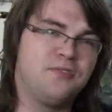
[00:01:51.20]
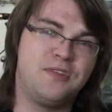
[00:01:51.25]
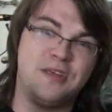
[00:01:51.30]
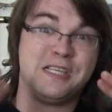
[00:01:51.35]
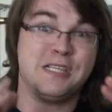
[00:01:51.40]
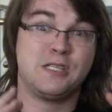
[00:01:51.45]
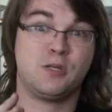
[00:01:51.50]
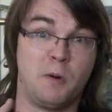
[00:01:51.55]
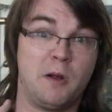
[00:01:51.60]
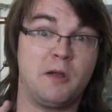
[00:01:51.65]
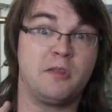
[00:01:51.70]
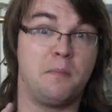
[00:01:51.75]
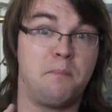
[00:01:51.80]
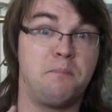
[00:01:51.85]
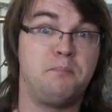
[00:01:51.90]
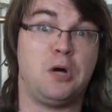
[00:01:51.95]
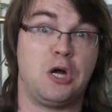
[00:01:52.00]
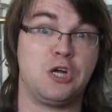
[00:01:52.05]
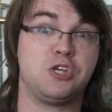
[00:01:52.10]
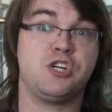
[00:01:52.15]
this is where the
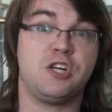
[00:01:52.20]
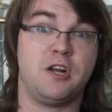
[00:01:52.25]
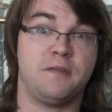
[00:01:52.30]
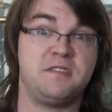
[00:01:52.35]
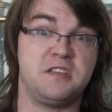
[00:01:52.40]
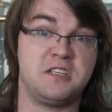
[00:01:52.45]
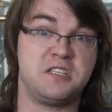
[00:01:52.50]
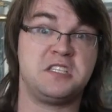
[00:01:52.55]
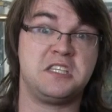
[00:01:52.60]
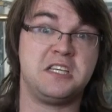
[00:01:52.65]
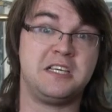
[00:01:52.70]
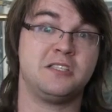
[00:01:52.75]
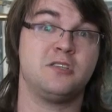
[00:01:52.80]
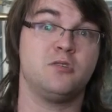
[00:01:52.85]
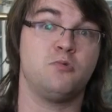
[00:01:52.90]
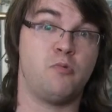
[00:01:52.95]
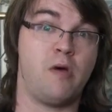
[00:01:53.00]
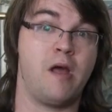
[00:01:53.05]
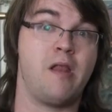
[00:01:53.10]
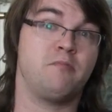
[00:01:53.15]
budget of this
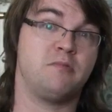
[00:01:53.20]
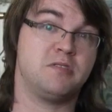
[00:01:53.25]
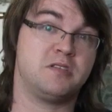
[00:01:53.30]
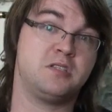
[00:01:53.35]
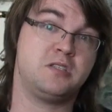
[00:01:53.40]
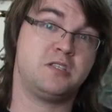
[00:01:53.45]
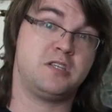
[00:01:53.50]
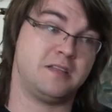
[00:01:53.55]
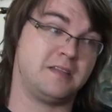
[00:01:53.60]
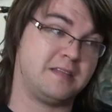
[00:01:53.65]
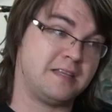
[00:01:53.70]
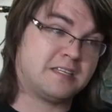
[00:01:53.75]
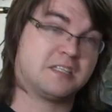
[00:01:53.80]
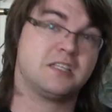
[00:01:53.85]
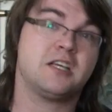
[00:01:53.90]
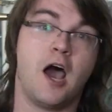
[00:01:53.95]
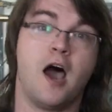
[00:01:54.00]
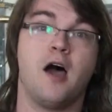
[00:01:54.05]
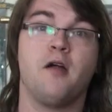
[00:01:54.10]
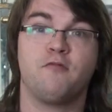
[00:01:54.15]
season went, was to this
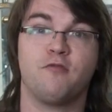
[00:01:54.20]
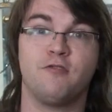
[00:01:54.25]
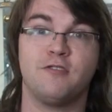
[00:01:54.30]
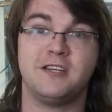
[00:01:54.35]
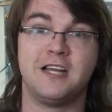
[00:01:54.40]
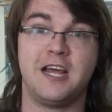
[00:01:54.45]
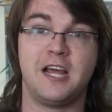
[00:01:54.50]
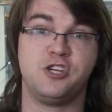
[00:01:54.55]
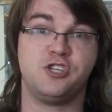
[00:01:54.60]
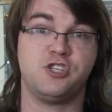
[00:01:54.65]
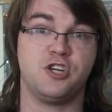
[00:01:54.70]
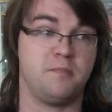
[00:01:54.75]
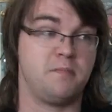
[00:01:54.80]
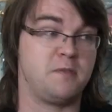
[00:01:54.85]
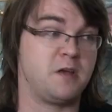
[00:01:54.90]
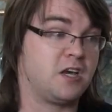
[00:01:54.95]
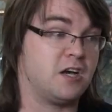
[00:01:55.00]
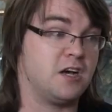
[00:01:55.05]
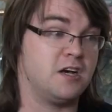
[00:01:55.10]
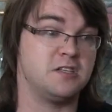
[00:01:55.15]
confrontation,
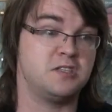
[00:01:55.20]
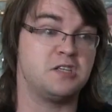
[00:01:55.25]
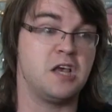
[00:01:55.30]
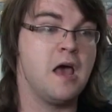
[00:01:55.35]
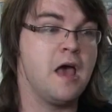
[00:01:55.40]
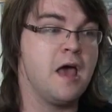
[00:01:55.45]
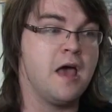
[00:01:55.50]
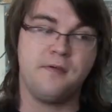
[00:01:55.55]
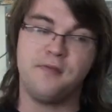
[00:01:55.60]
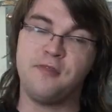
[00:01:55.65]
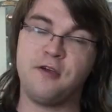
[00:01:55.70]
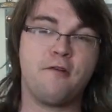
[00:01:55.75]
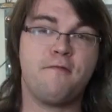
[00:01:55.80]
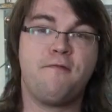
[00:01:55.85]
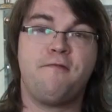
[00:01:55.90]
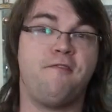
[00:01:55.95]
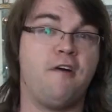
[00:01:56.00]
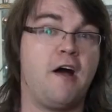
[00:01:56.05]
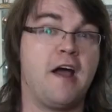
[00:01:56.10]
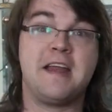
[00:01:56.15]
because they're
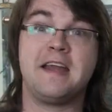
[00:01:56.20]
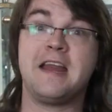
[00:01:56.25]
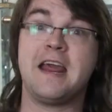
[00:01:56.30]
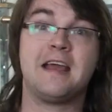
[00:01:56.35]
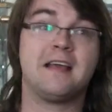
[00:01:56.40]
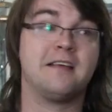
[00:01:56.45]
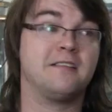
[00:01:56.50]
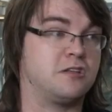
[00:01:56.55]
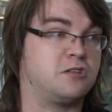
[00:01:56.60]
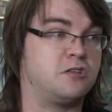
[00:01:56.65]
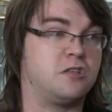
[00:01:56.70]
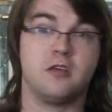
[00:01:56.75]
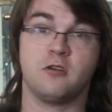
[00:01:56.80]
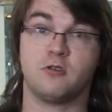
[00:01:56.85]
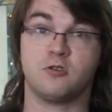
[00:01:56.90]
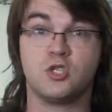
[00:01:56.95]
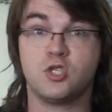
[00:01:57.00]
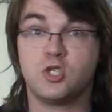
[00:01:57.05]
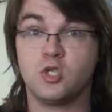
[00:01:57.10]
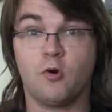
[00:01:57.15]
fighting,
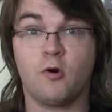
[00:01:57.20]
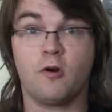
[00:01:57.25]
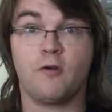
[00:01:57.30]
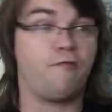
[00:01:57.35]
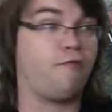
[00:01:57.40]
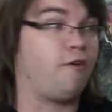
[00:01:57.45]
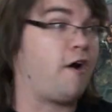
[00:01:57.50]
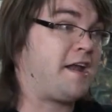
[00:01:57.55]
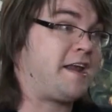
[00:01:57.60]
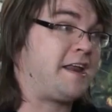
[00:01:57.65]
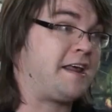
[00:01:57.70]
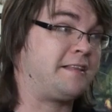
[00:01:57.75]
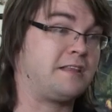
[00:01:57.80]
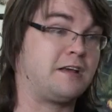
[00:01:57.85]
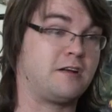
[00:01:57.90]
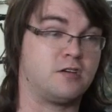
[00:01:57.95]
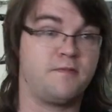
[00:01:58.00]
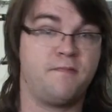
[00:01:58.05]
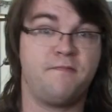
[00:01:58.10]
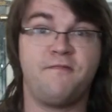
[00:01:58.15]
there's sword fighting,
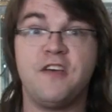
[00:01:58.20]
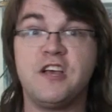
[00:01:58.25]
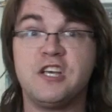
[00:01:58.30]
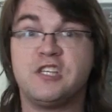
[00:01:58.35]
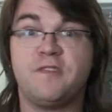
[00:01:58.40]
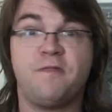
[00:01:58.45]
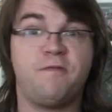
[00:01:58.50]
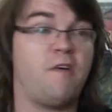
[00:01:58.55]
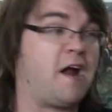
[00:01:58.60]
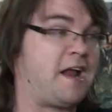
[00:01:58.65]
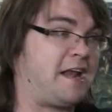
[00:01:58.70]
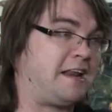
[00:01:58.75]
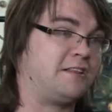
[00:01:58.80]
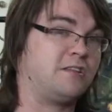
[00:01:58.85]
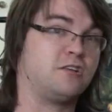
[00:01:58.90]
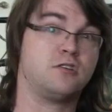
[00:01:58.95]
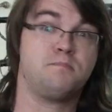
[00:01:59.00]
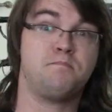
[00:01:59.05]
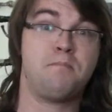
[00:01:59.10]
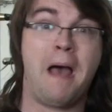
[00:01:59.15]
there's fist fighting,
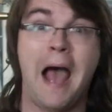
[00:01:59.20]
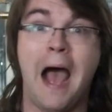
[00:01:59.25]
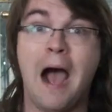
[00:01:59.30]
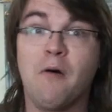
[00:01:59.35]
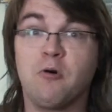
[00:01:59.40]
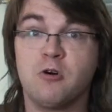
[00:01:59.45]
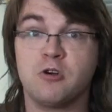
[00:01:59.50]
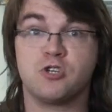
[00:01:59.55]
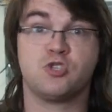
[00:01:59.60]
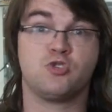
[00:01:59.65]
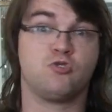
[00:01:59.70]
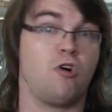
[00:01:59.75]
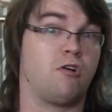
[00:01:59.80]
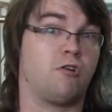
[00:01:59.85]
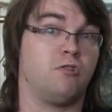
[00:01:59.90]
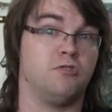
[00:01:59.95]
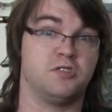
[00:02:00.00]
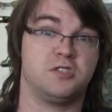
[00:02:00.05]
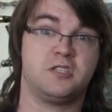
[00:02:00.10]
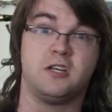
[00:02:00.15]
there's power
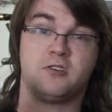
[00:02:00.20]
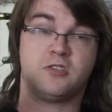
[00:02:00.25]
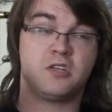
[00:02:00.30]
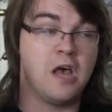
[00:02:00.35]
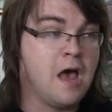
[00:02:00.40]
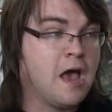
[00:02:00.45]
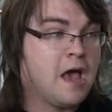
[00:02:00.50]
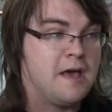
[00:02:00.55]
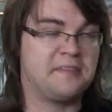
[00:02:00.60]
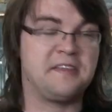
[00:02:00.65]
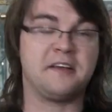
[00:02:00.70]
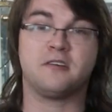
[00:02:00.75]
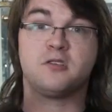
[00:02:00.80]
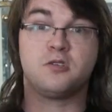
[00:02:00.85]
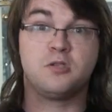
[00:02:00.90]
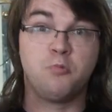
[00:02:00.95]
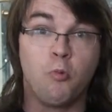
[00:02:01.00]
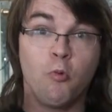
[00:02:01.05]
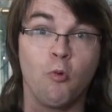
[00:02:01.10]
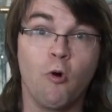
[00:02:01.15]
struggles, there's
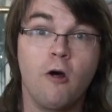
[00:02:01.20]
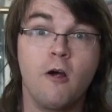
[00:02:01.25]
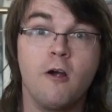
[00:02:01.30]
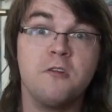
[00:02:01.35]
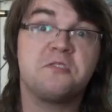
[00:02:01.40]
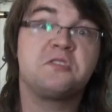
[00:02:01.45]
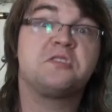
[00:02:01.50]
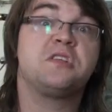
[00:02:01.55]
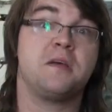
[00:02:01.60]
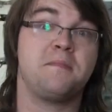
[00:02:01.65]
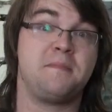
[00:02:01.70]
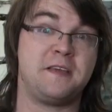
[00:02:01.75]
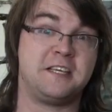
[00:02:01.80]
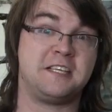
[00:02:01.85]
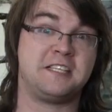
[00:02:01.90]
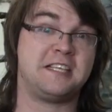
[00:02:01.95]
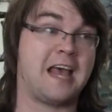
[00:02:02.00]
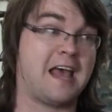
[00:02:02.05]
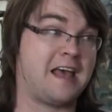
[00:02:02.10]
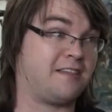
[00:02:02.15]
there's words to be
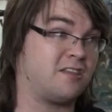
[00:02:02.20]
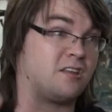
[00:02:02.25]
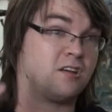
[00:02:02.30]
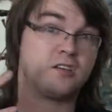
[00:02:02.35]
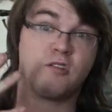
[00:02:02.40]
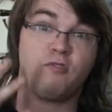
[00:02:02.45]
said, there's